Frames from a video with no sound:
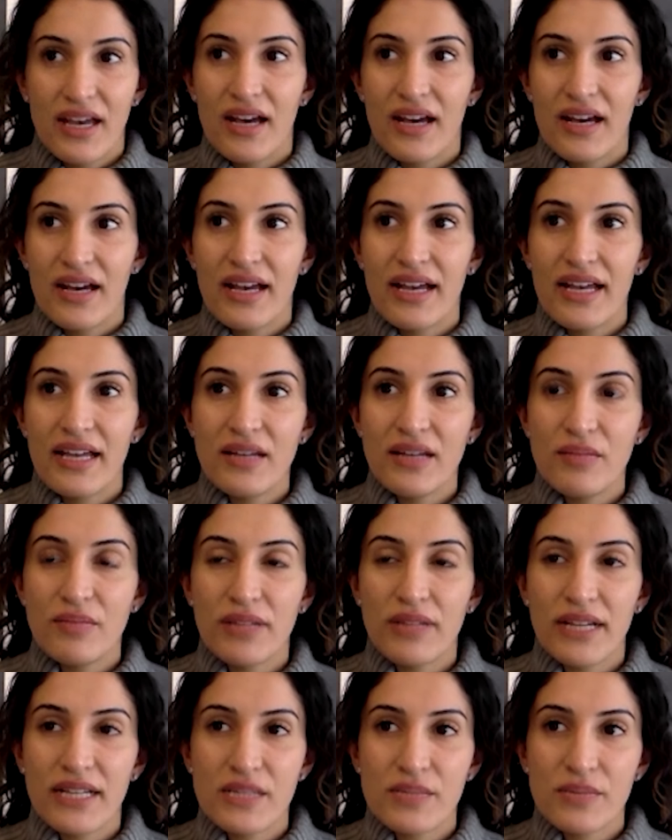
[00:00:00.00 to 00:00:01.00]
I had
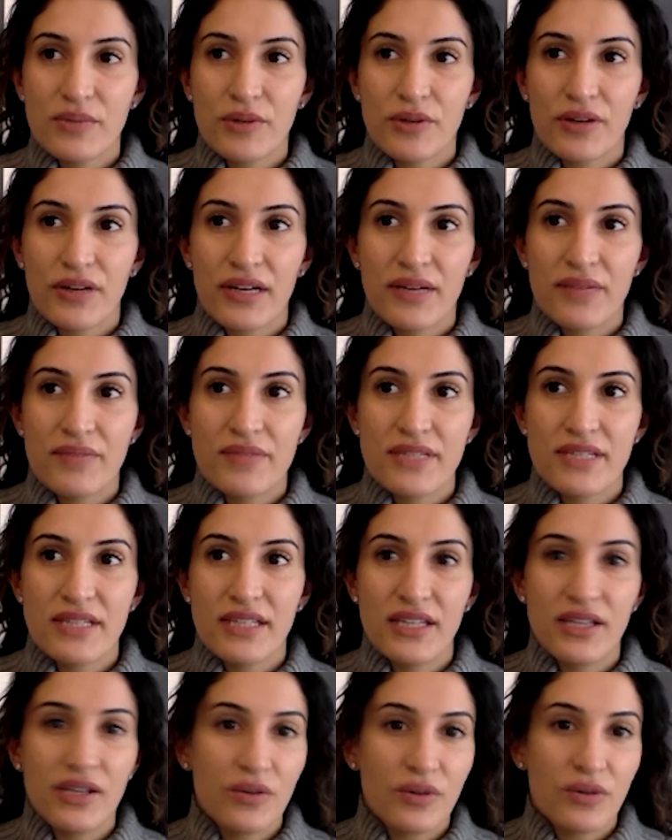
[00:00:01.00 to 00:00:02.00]
applied to programs
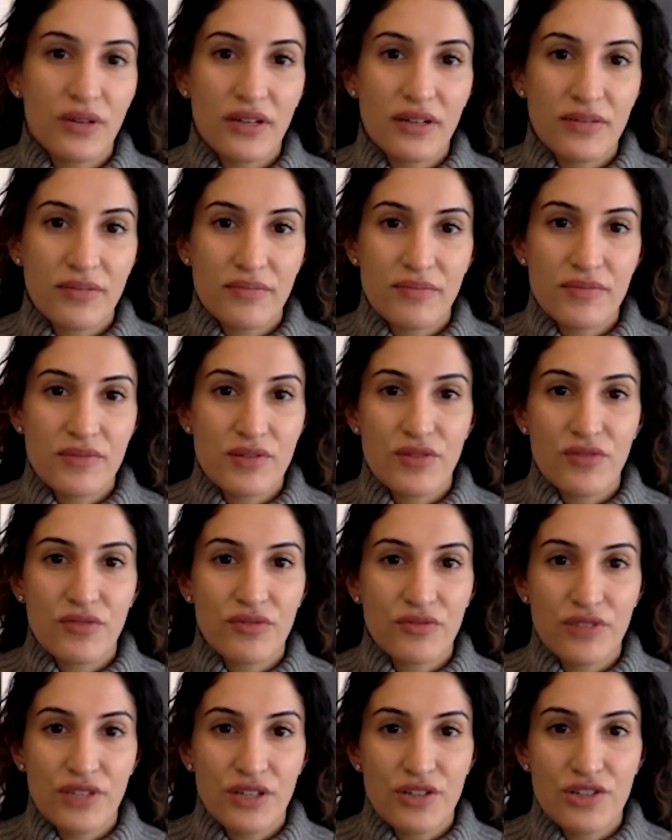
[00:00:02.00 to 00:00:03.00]
in New York,
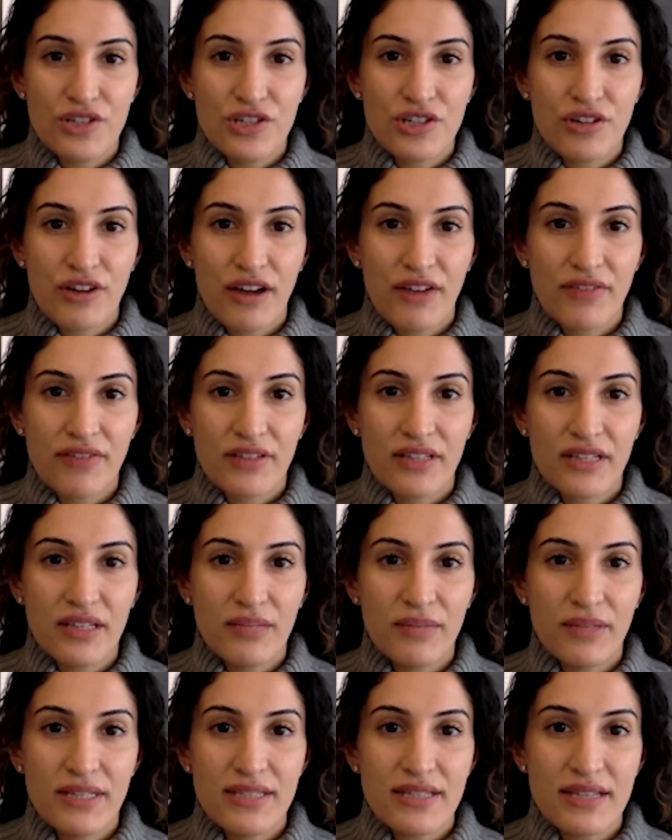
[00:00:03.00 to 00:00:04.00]
sort of, geographically it
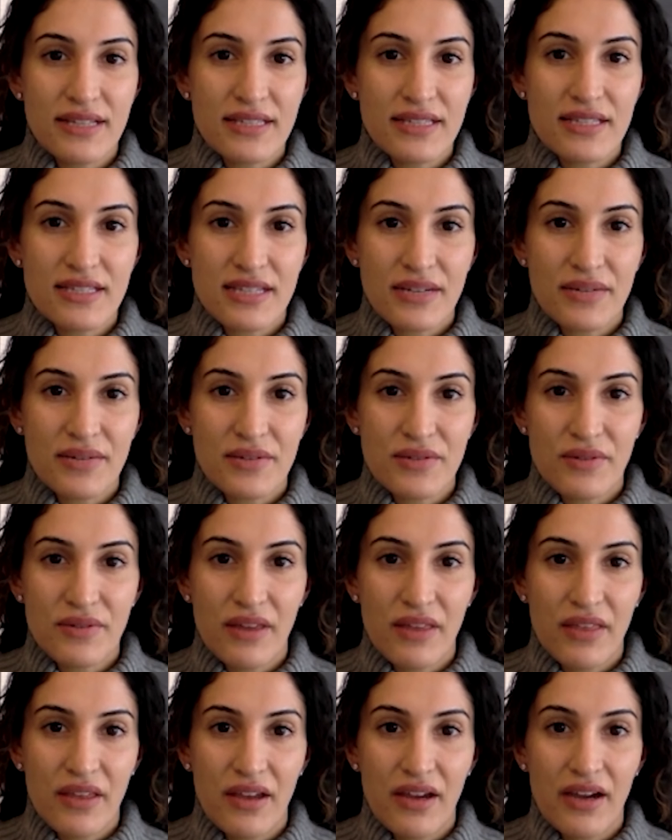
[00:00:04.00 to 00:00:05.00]
made sense since I was
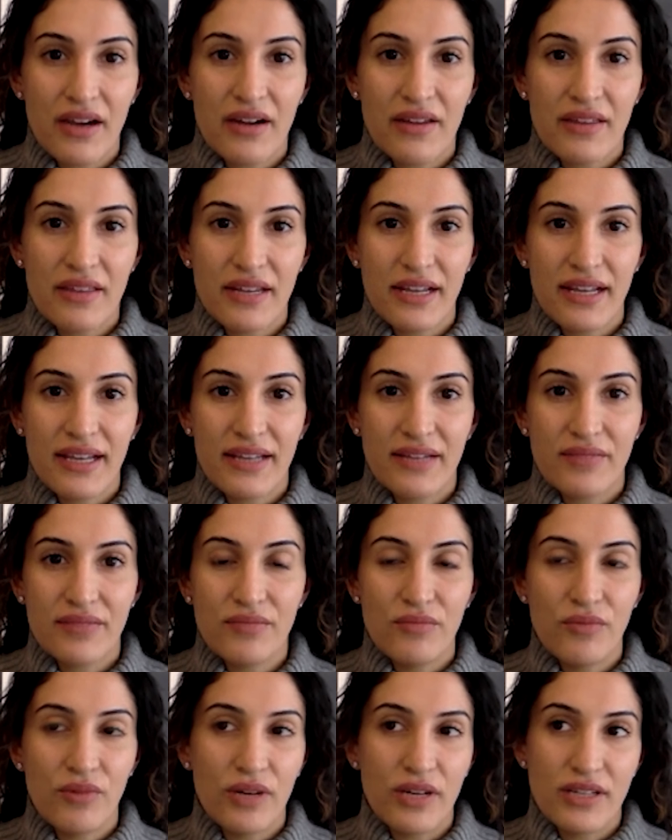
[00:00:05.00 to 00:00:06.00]
already there. And then
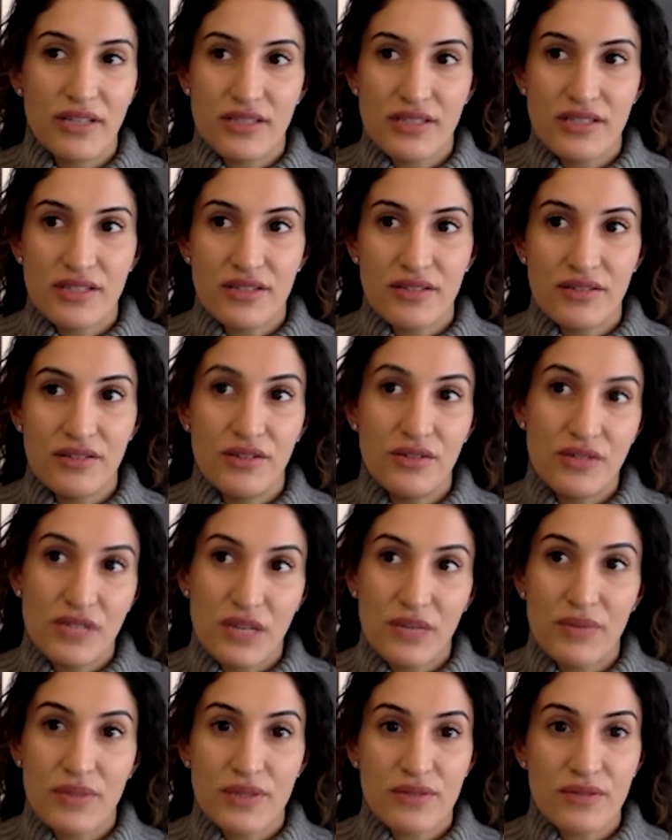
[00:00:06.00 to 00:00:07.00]

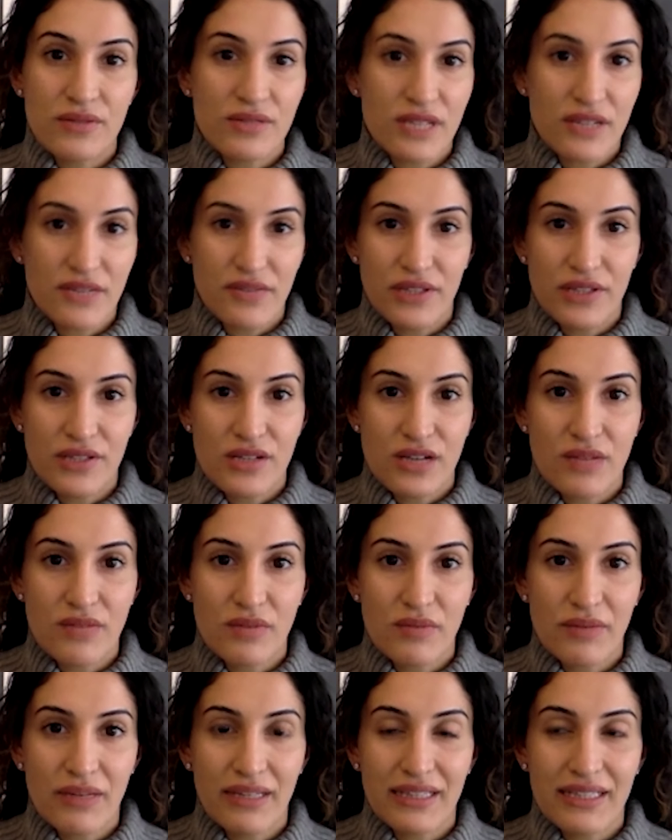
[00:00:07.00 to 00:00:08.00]
UW was definitely the top
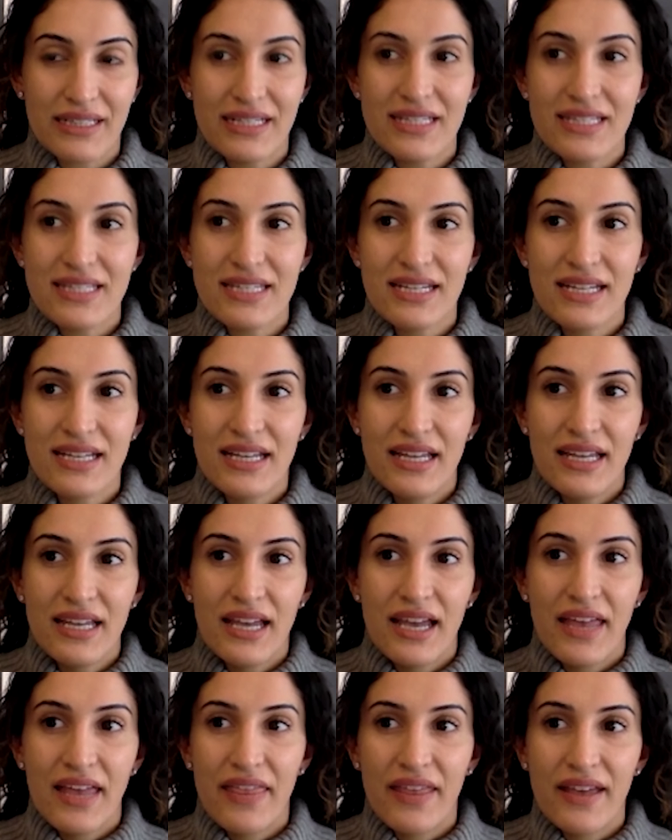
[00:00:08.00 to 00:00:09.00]
of my list.
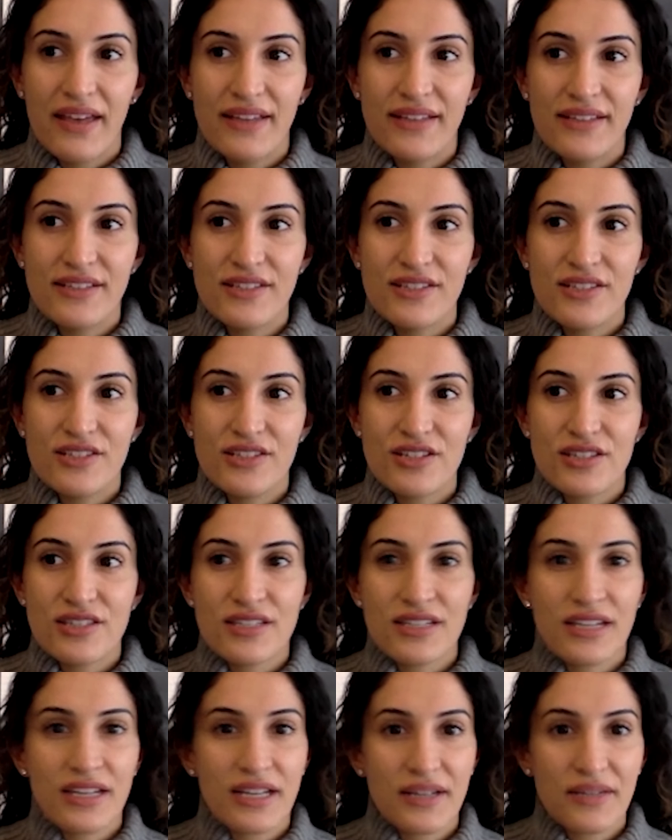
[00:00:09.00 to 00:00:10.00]
And then just
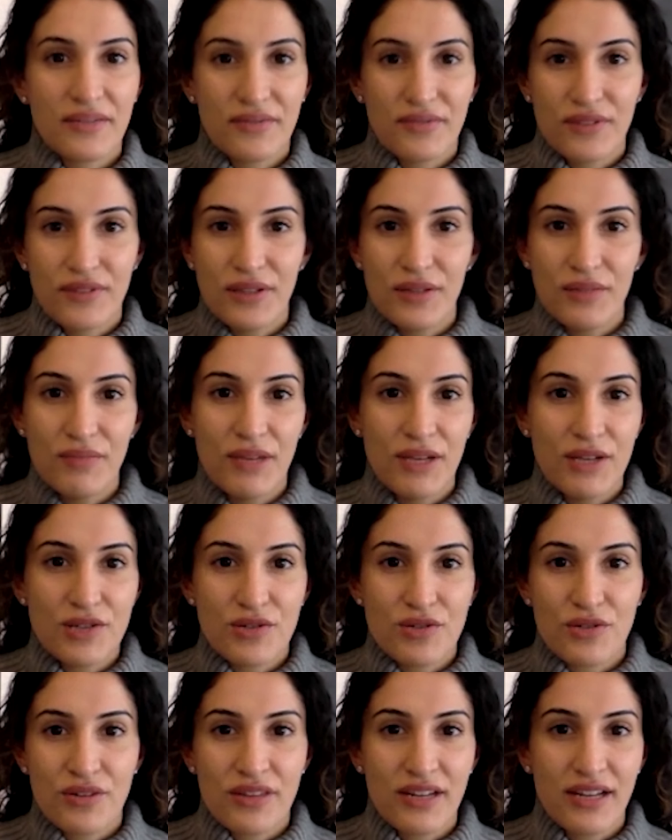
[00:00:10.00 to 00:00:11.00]
to kind of make
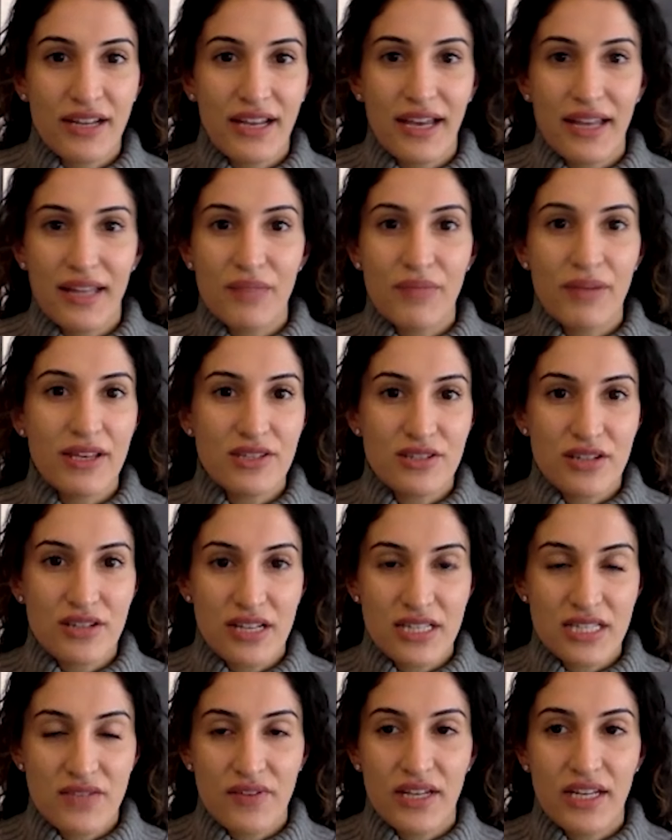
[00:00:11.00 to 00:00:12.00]
sure that I had the best
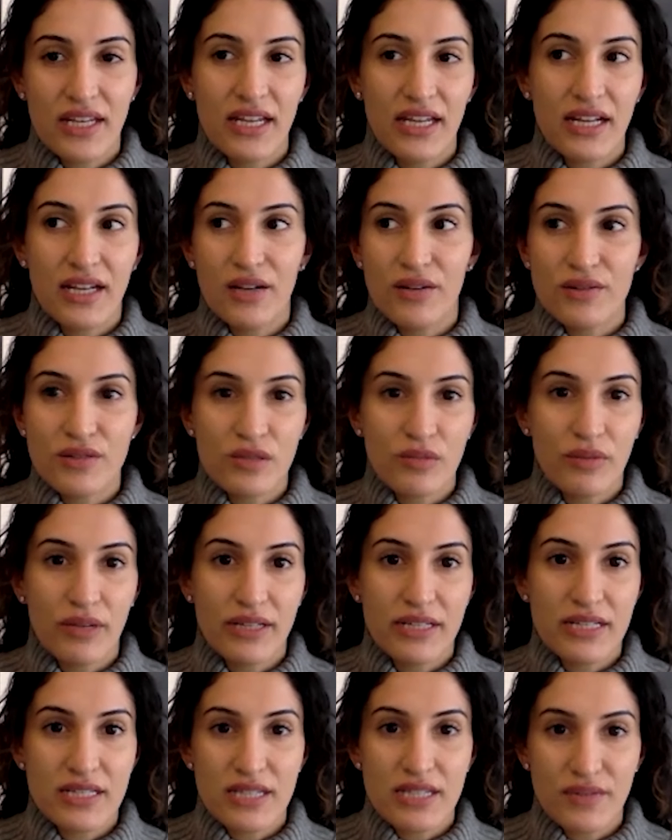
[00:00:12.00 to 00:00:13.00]
chance of getting in. I also
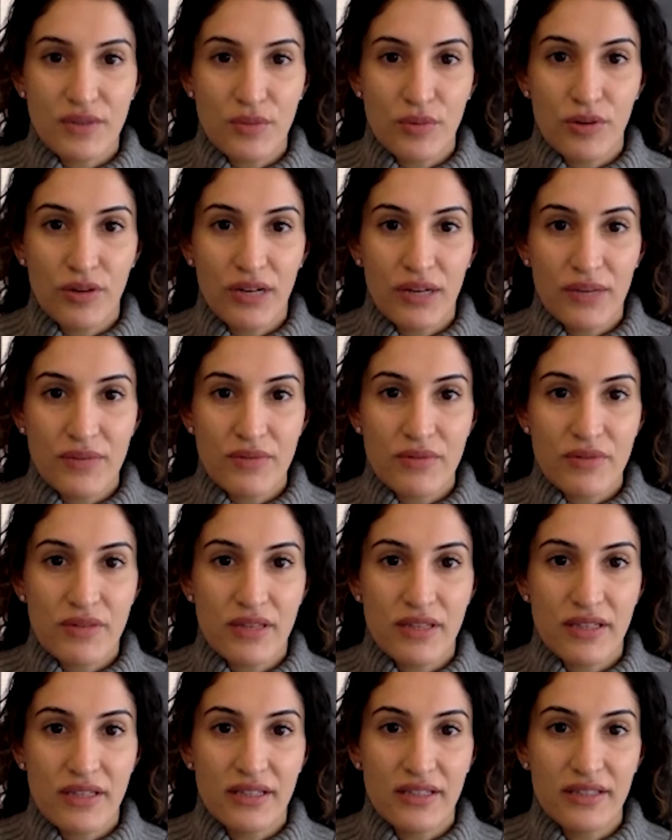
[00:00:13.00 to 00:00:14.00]
applied to several programs
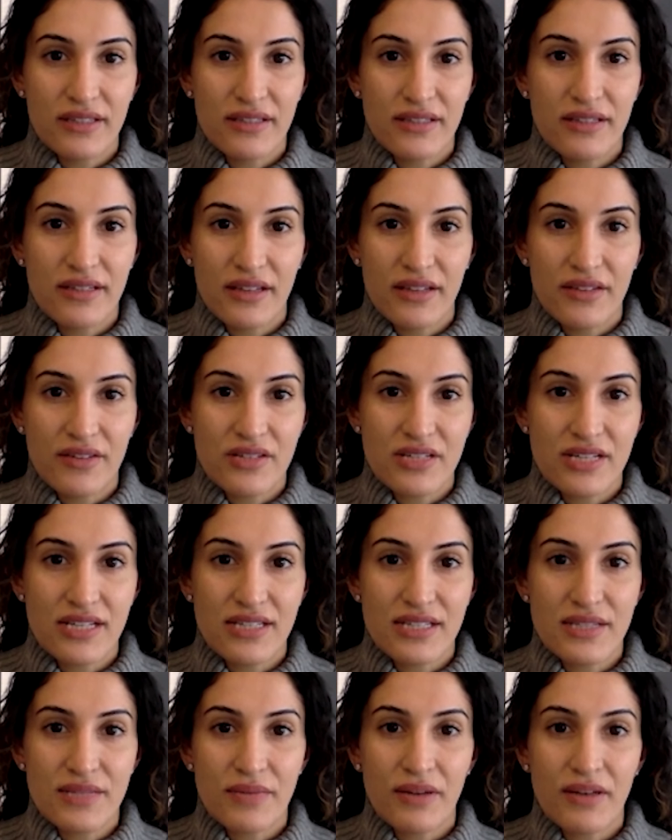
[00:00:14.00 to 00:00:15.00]
within the other states
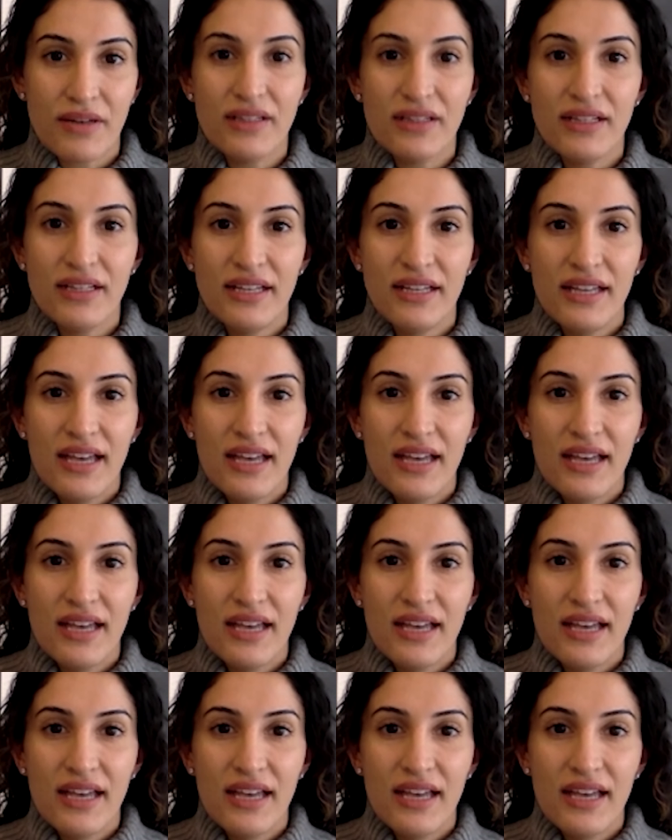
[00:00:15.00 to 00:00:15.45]
as well.